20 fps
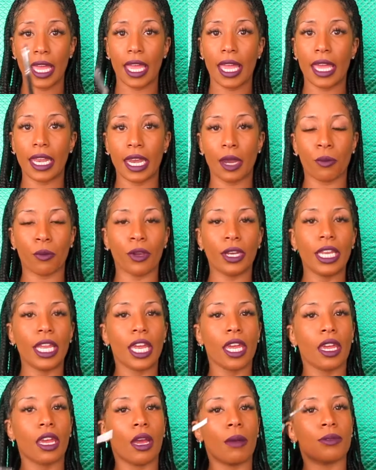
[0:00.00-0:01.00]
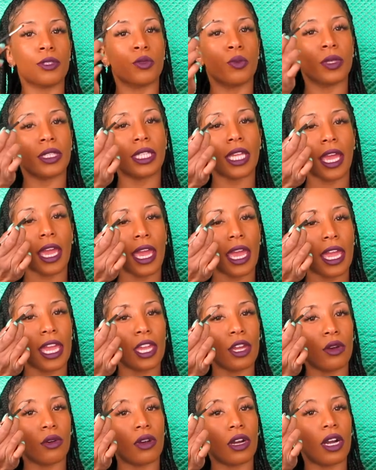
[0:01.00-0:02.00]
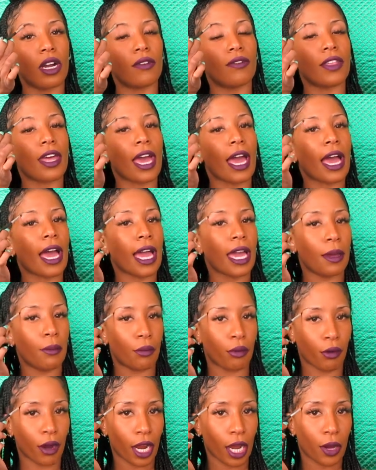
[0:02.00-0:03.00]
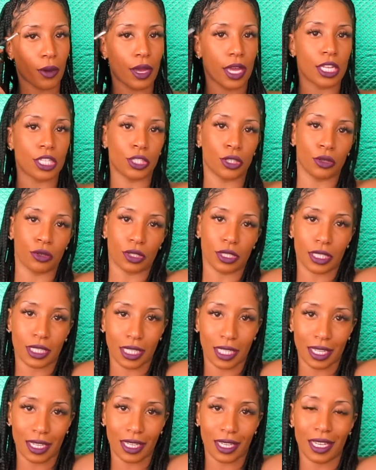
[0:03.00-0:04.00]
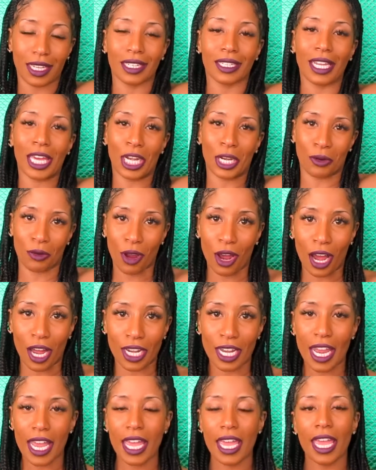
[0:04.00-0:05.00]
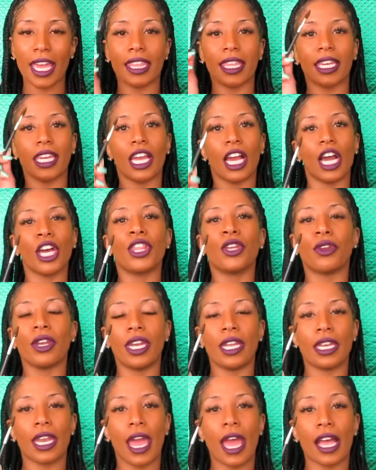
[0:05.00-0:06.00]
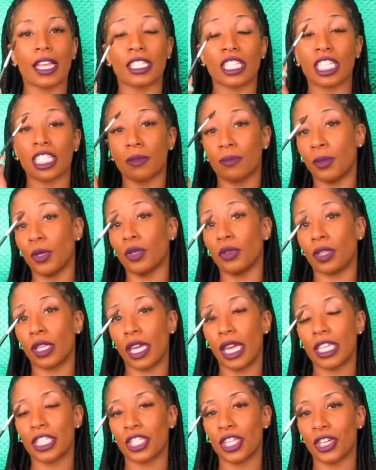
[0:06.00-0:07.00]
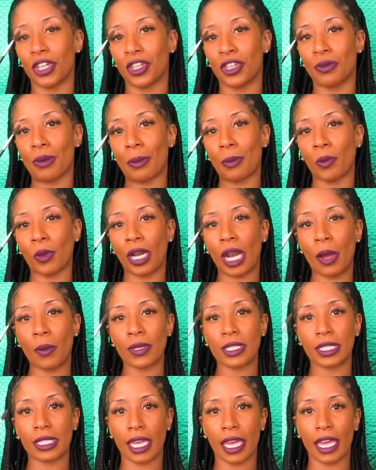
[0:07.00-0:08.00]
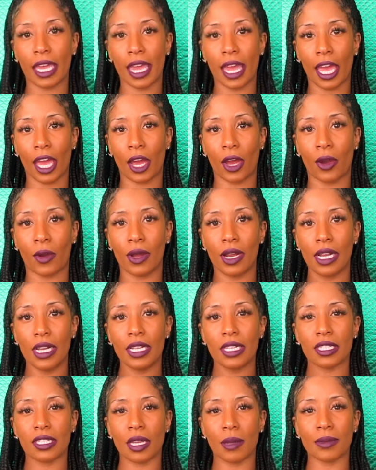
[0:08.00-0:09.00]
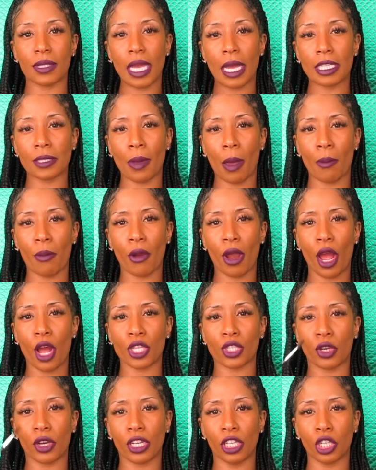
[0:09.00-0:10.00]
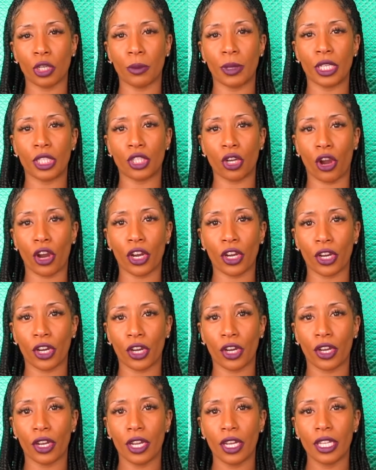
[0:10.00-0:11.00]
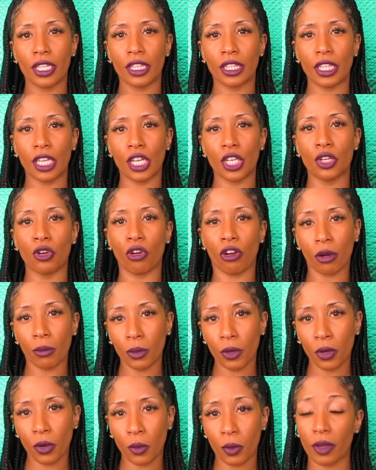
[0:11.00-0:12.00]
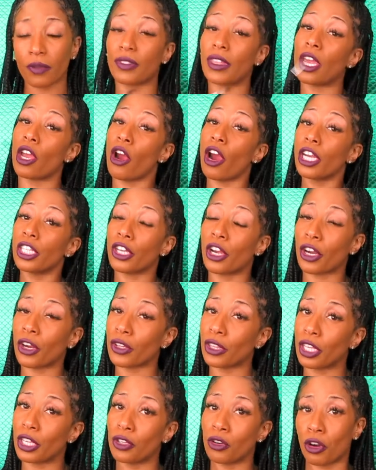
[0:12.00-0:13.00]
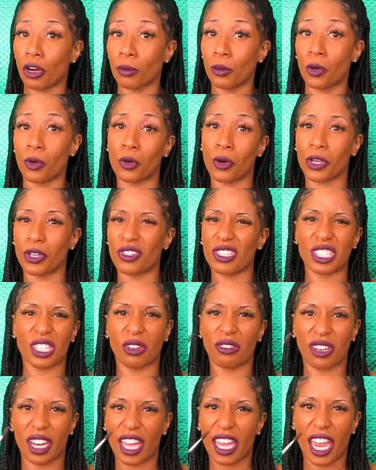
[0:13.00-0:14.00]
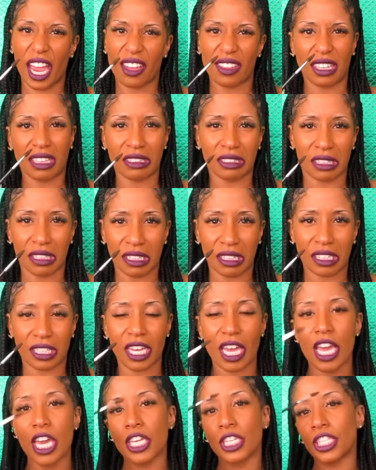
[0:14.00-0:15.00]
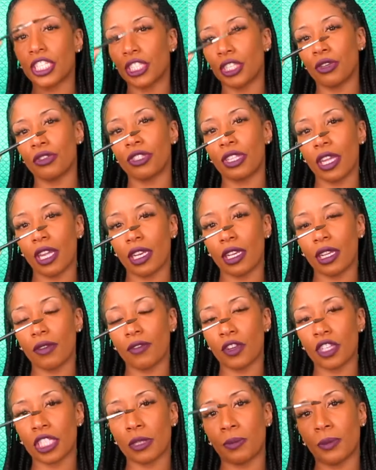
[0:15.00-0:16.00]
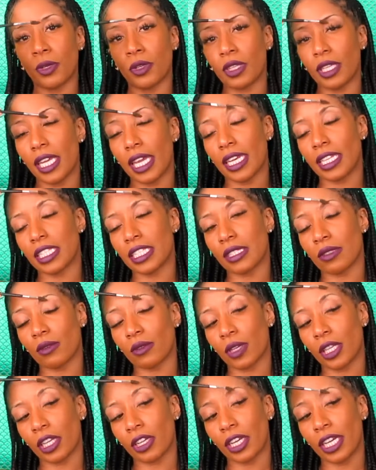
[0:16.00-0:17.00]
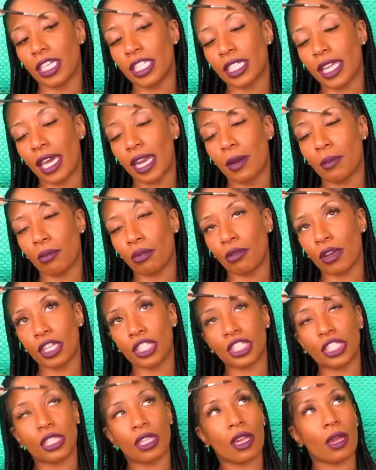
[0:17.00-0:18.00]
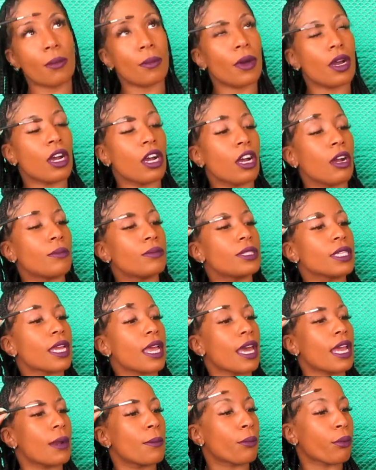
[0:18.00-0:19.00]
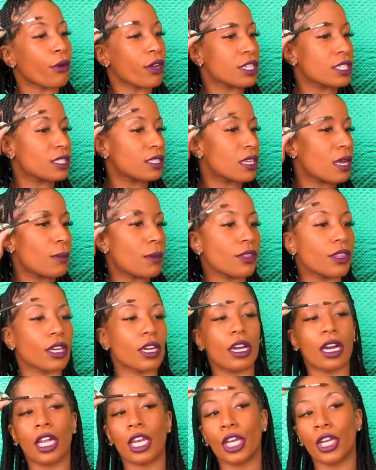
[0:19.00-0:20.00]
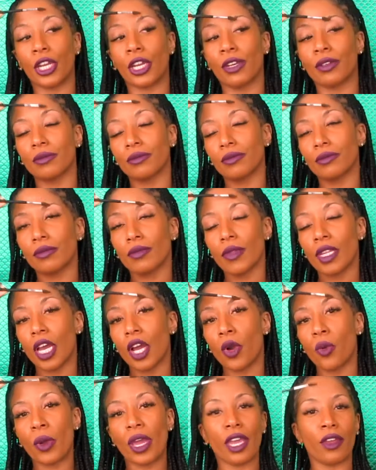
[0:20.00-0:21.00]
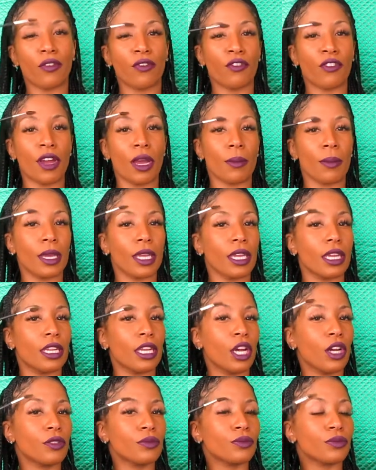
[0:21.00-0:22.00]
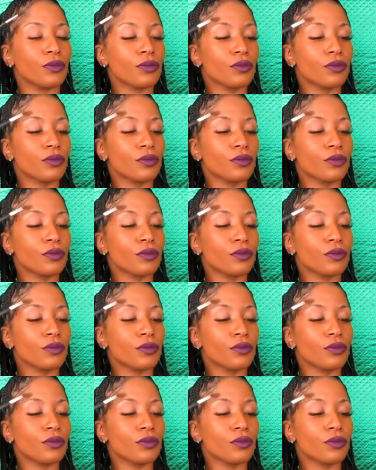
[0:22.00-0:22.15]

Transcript: And it really helps with the angle of the eyebrow, as you'll see later on. And then the other end has a spoolie. So you remember when I was saying how sometimes my brows are a little bit darker than normal? If they are darker than normal, or you just don't like how they look, just use the end of your spoolie and just literally just kind of brush them up to kind of brush some of the color away from it, you know?